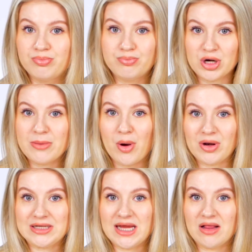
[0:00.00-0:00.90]
put a
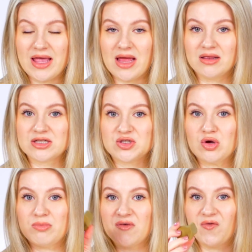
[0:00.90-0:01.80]
ponytail in. Let's do
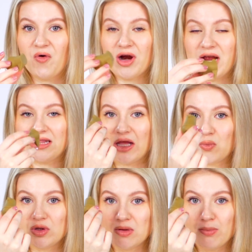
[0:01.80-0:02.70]
it before, and then
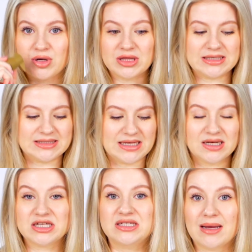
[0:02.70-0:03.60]
we'll put this
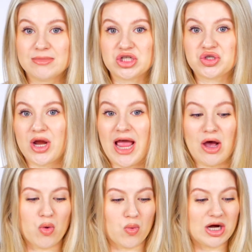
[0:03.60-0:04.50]
in, demonstrate
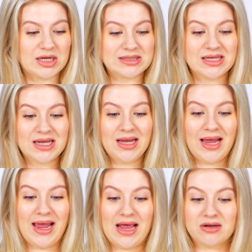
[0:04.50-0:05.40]
how it works.
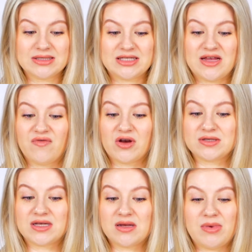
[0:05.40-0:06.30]
And we'll see if
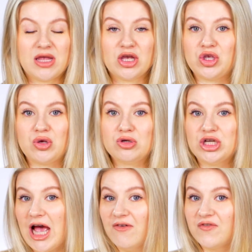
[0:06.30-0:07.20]
there's gonna be a huge
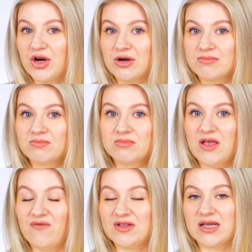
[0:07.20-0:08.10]
after,
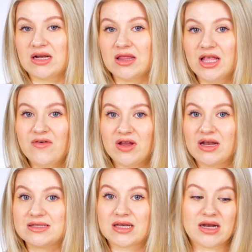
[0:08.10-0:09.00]
if it's gonna lift and
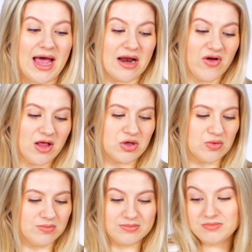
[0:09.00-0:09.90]
it's gonna add
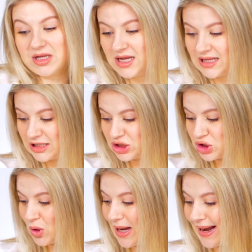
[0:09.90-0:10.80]
volume. Let's
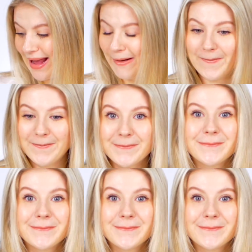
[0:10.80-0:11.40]
try it out.